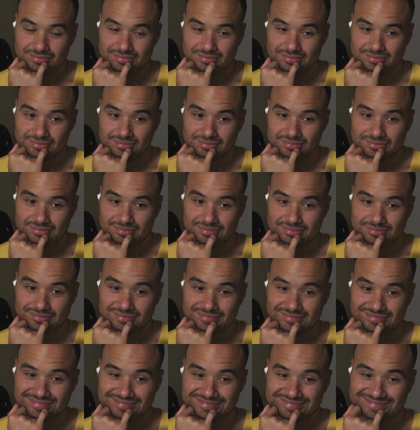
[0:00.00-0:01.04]

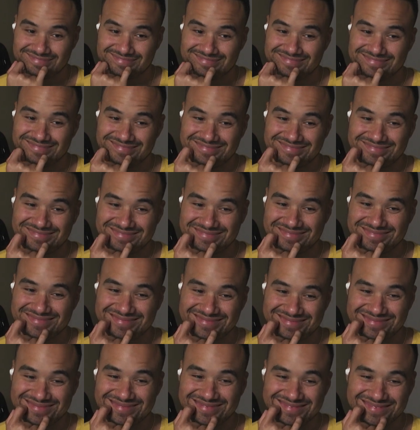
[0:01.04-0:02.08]

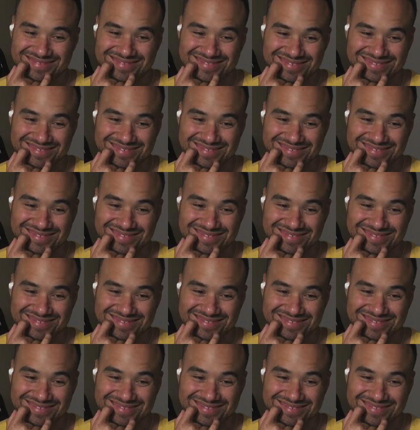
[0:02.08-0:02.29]
The person shown says nothing.